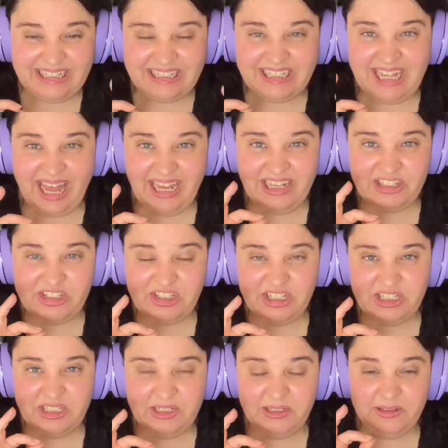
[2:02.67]
that is
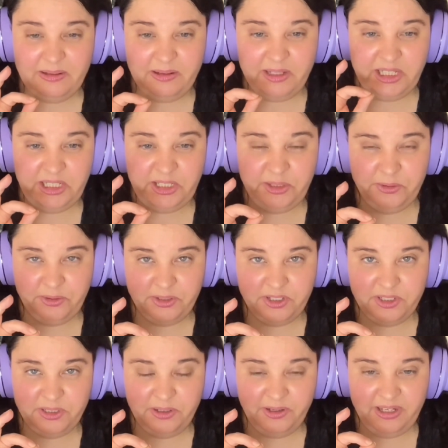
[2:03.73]
just
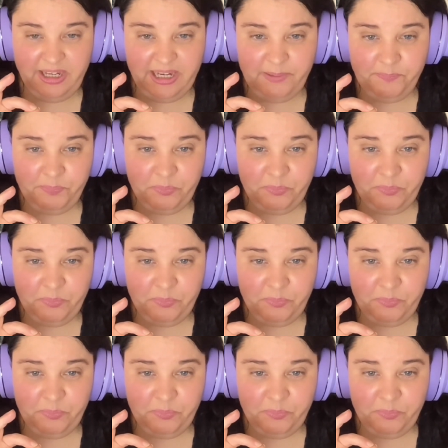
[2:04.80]
yours okay